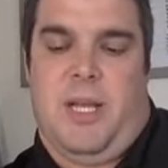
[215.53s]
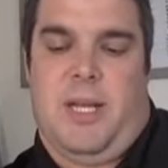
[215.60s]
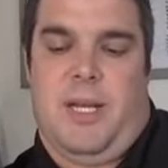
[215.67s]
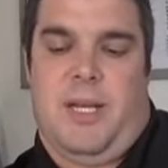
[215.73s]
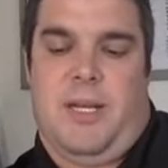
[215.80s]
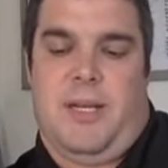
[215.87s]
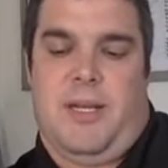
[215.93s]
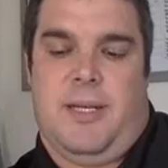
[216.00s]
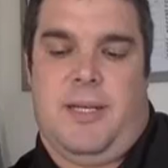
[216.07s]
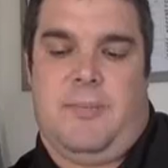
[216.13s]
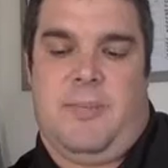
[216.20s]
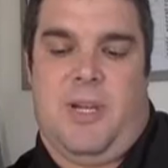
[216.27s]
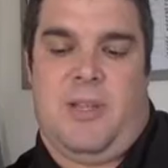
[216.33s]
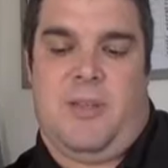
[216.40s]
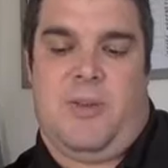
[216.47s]

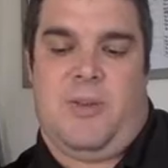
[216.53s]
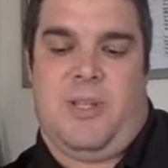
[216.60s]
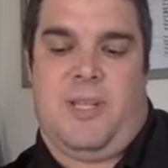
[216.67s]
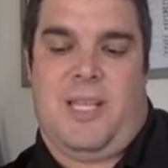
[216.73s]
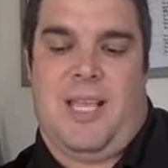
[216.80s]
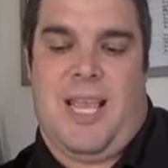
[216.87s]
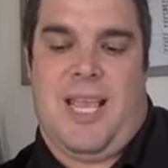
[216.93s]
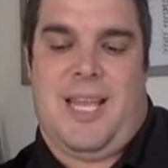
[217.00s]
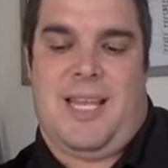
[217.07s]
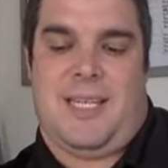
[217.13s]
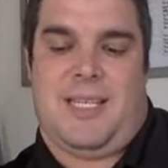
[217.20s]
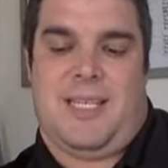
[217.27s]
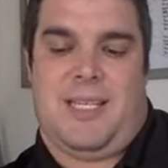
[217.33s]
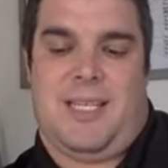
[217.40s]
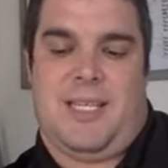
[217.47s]
Other than
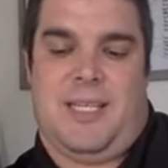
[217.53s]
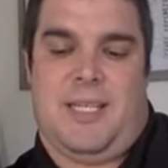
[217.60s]
that,